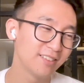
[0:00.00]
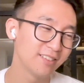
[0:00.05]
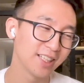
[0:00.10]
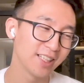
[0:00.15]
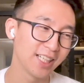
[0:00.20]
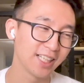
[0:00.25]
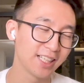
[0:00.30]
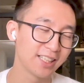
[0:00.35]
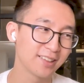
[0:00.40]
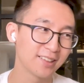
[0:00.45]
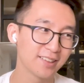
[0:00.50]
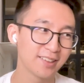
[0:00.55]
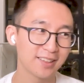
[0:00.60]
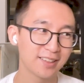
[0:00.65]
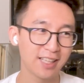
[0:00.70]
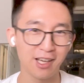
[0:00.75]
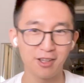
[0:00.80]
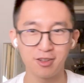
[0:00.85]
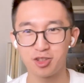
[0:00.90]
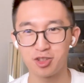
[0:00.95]
like
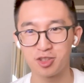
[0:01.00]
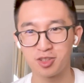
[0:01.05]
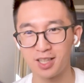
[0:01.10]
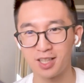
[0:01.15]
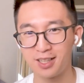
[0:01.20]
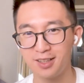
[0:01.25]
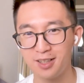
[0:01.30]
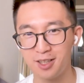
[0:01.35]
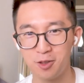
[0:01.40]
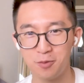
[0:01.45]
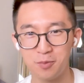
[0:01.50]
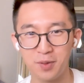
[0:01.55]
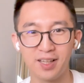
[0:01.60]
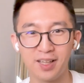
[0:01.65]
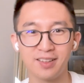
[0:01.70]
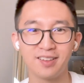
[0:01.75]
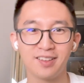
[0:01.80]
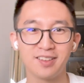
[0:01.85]
that was just like, oh man,